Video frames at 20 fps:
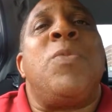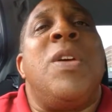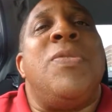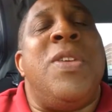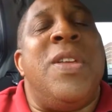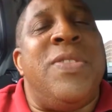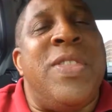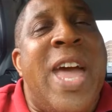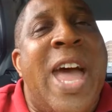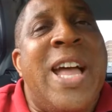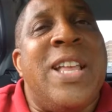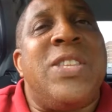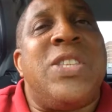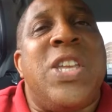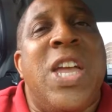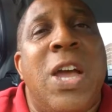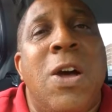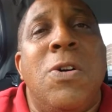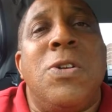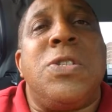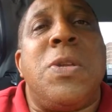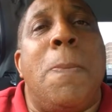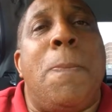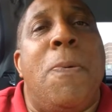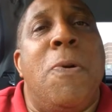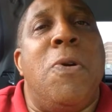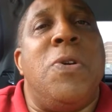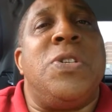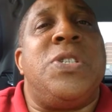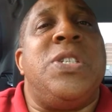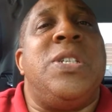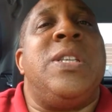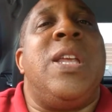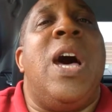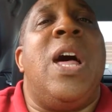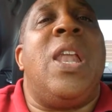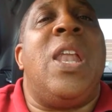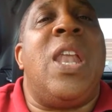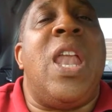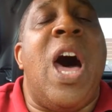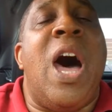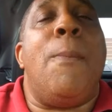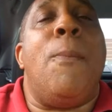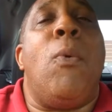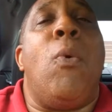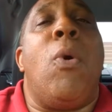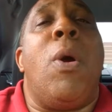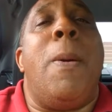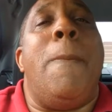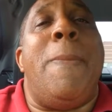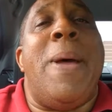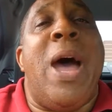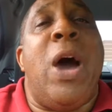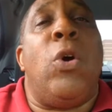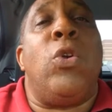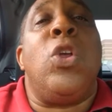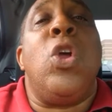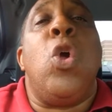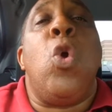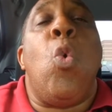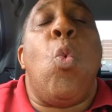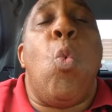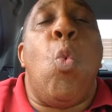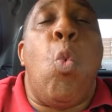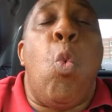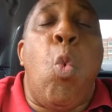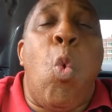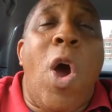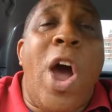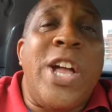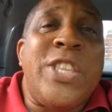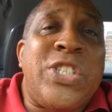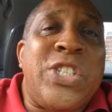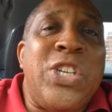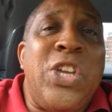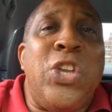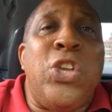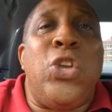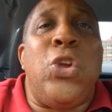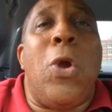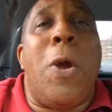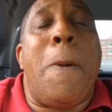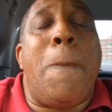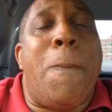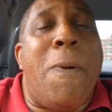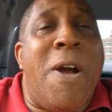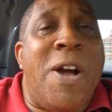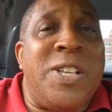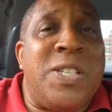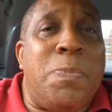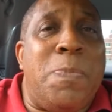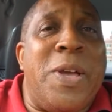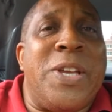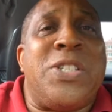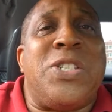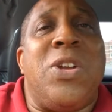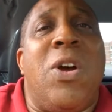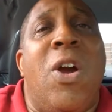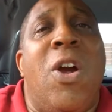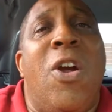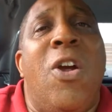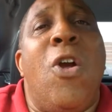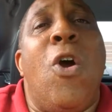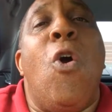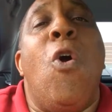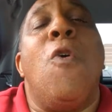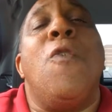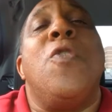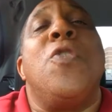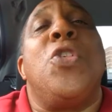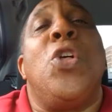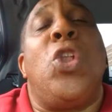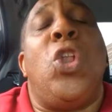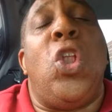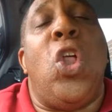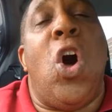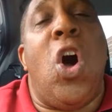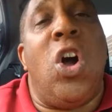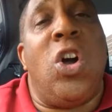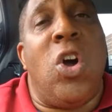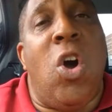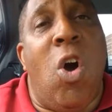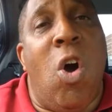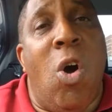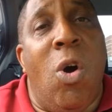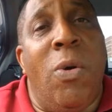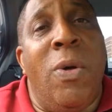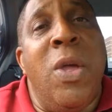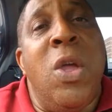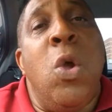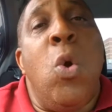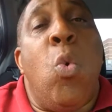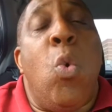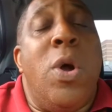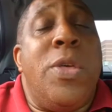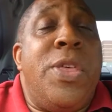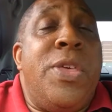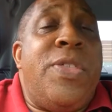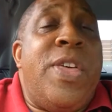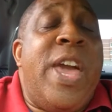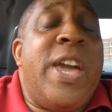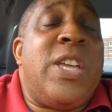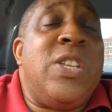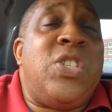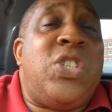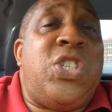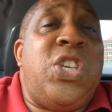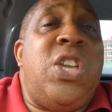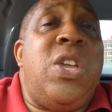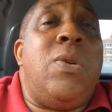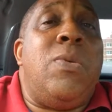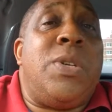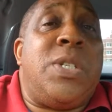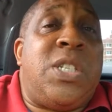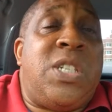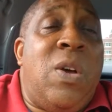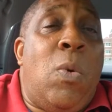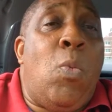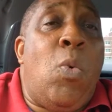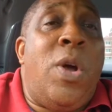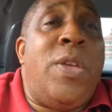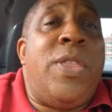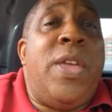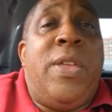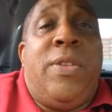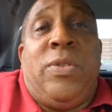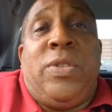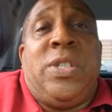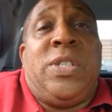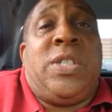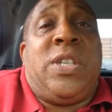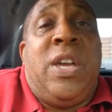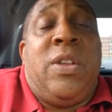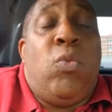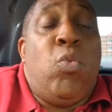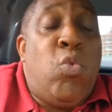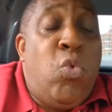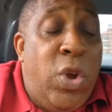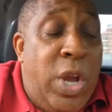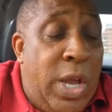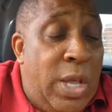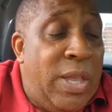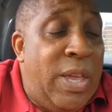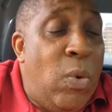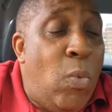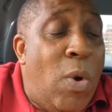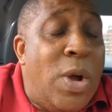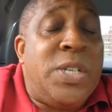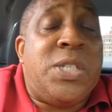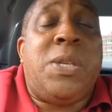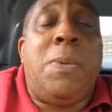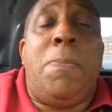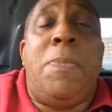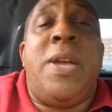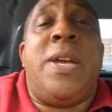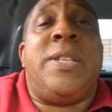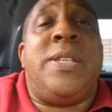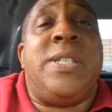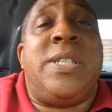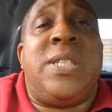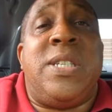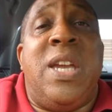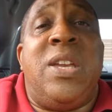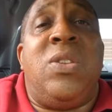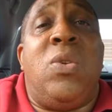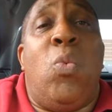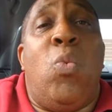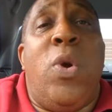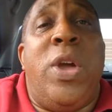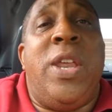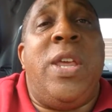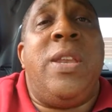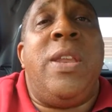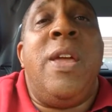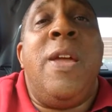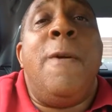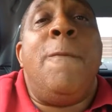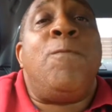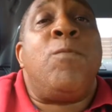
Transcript: then that tells a person a lot more about what your prospects are over the long haul. Whether they can see you as someone that really wants to be in this thing to win it